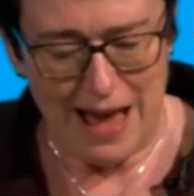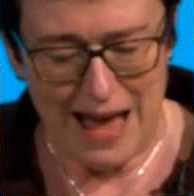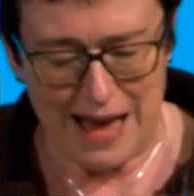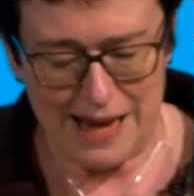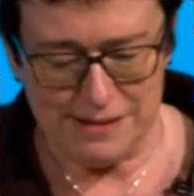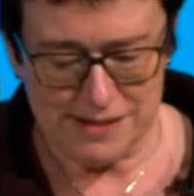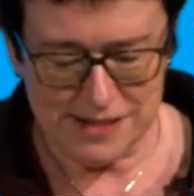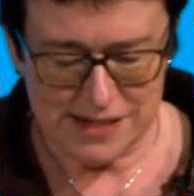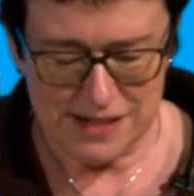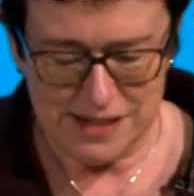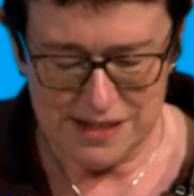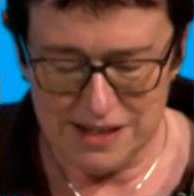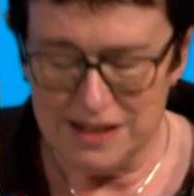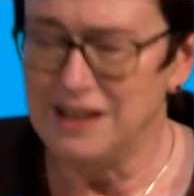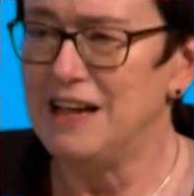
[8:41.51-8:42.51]
And
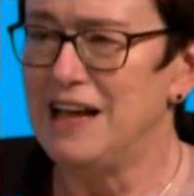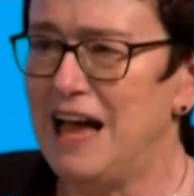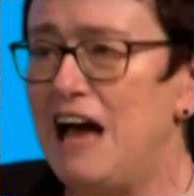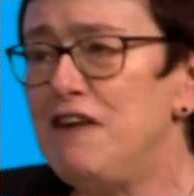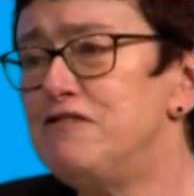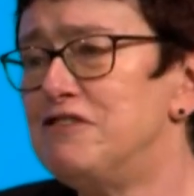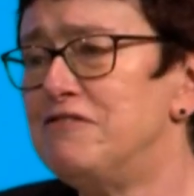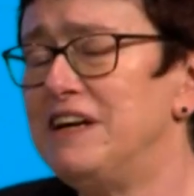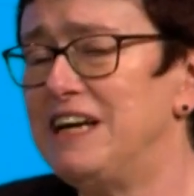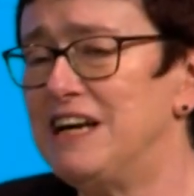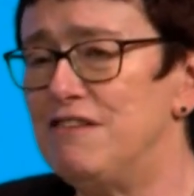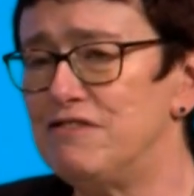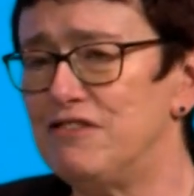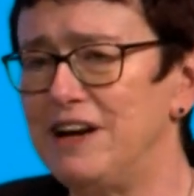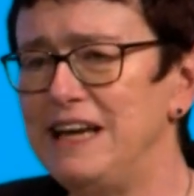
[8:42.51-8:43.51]
after
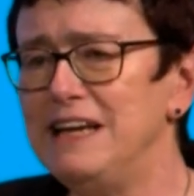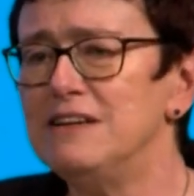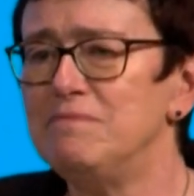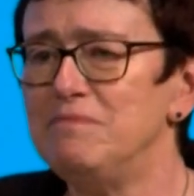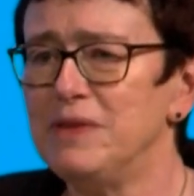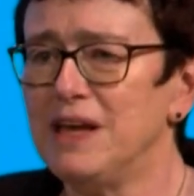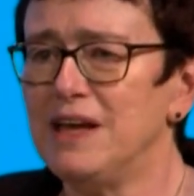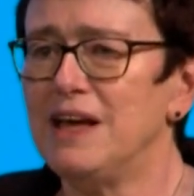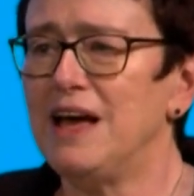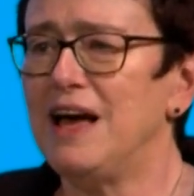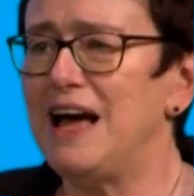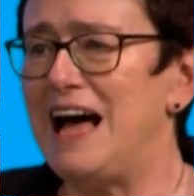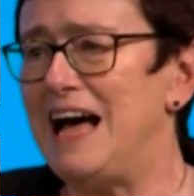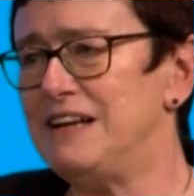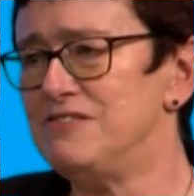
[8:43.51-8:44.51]
recovery
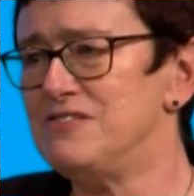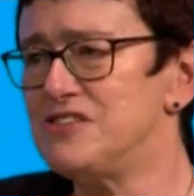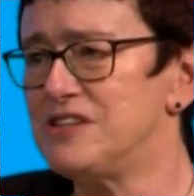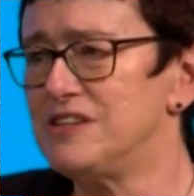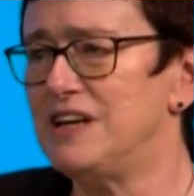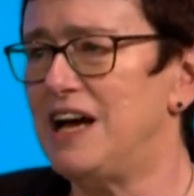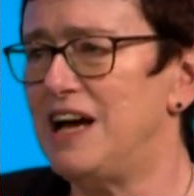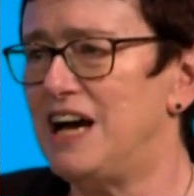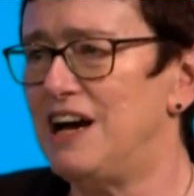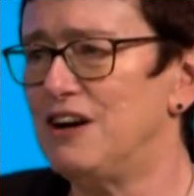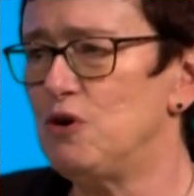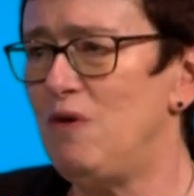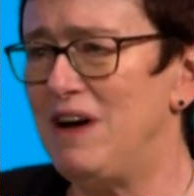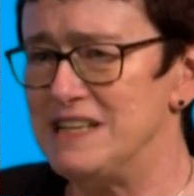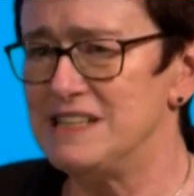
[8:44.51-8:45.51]
and
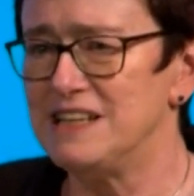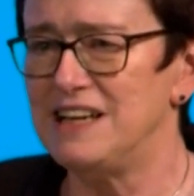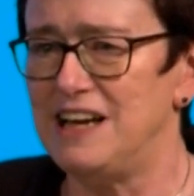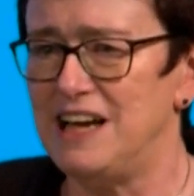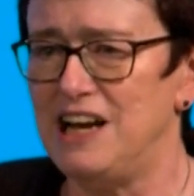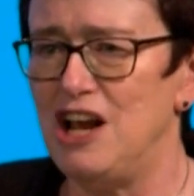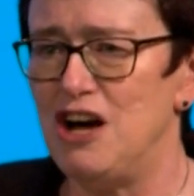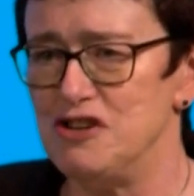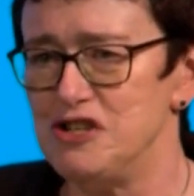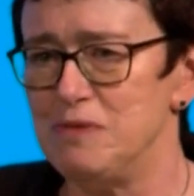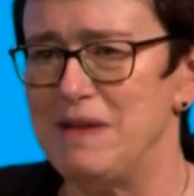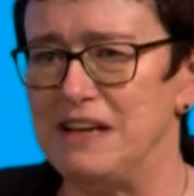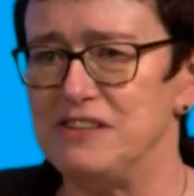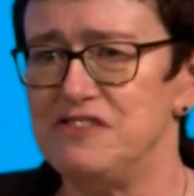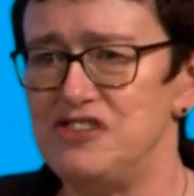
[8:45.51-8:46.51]
quite a large
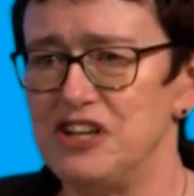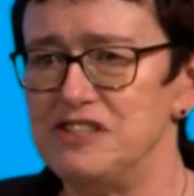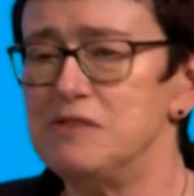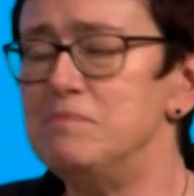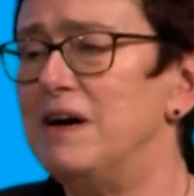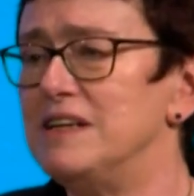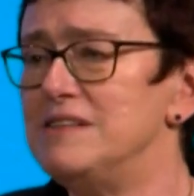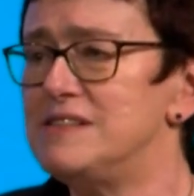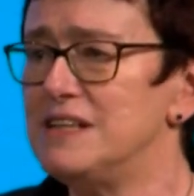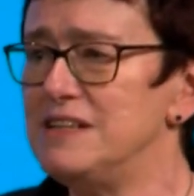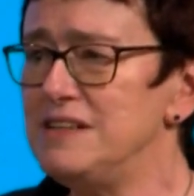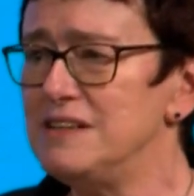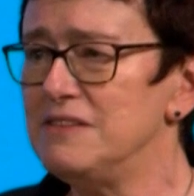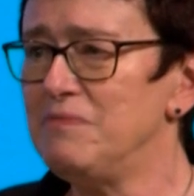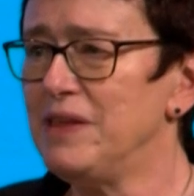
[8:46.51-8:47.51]
amount of
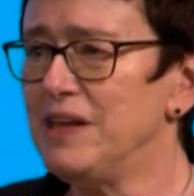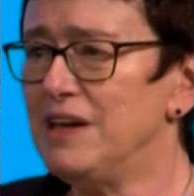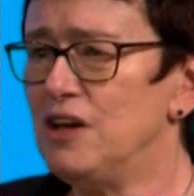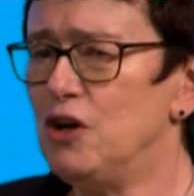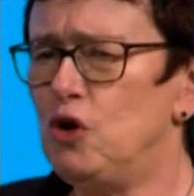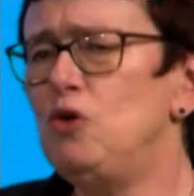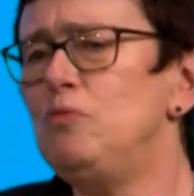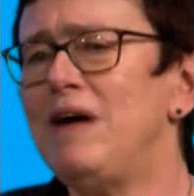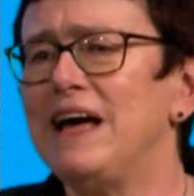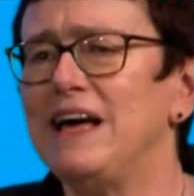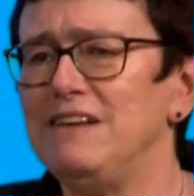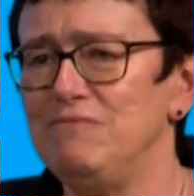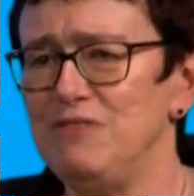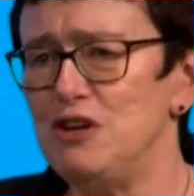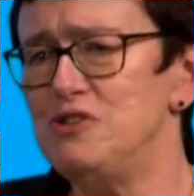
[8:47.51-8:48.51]
gentamicin, all
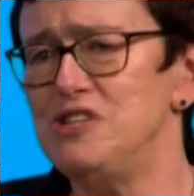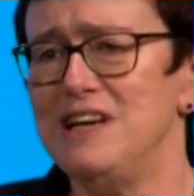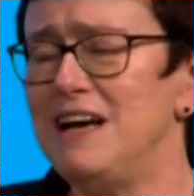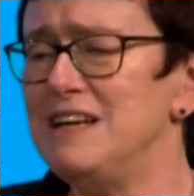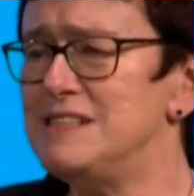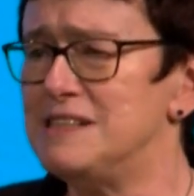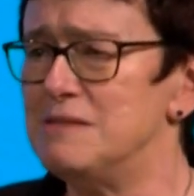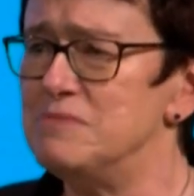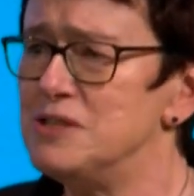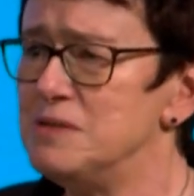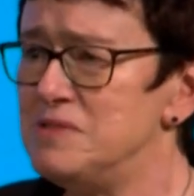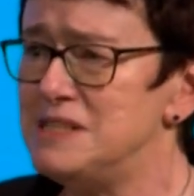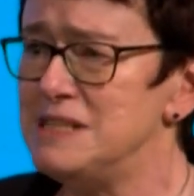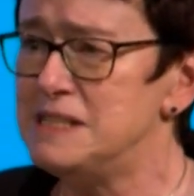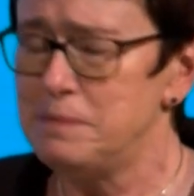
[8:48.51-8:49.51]
my UTI
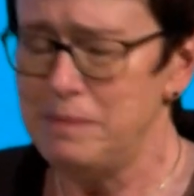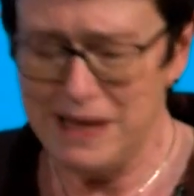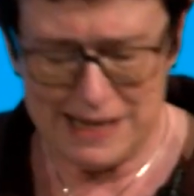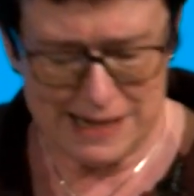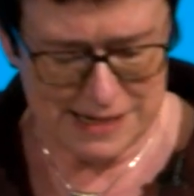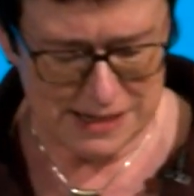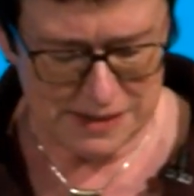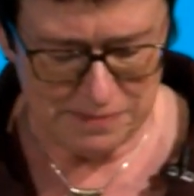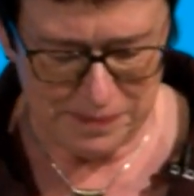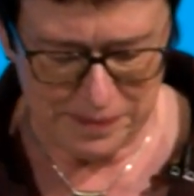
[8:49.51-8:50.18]
symptoms disappeared,